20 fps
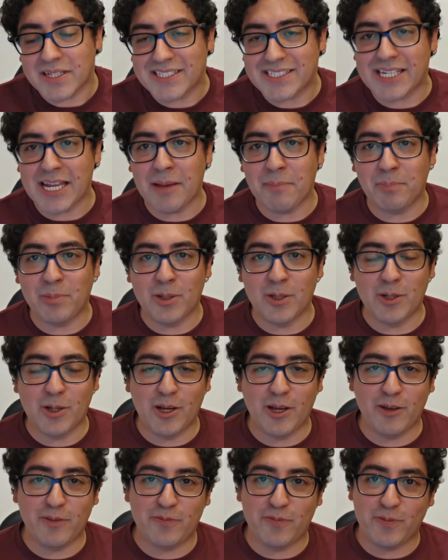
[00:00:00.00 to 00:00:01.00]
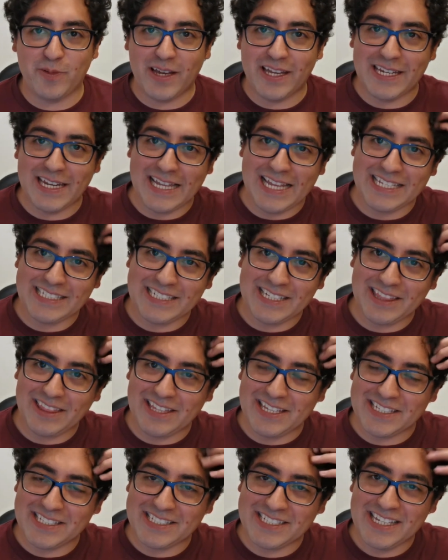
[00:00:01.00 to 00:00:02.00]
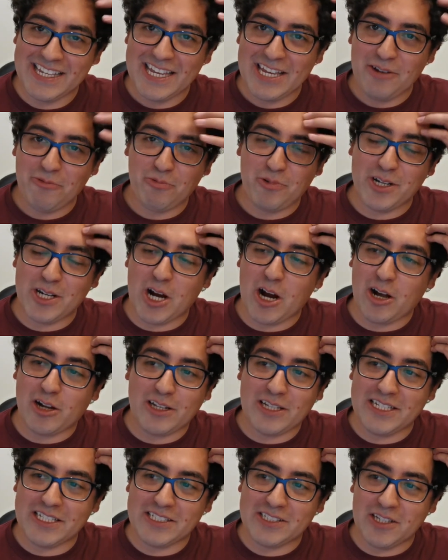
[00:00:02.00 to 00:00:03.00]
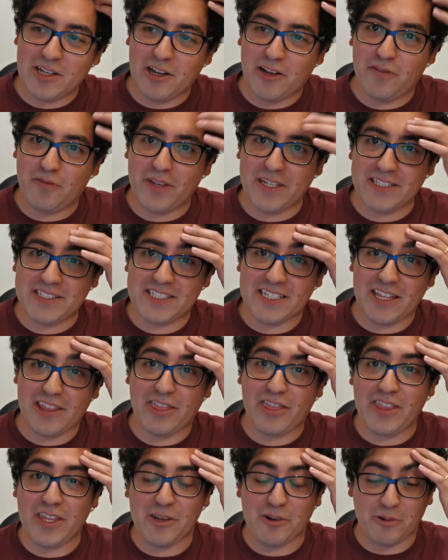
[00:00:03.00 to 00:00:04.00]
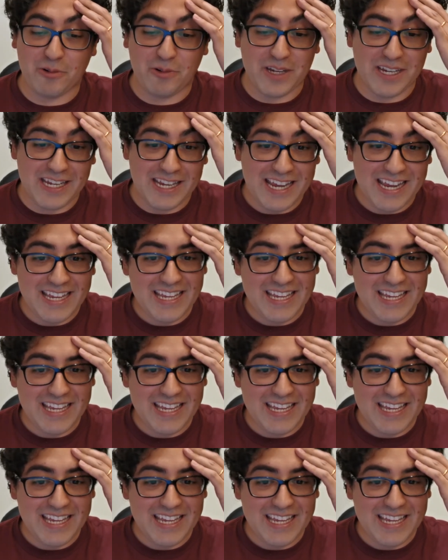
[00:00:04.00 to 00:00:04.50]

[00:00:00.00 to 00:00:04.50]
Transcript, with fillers: example of analyzing this, regardless of its uh, theory,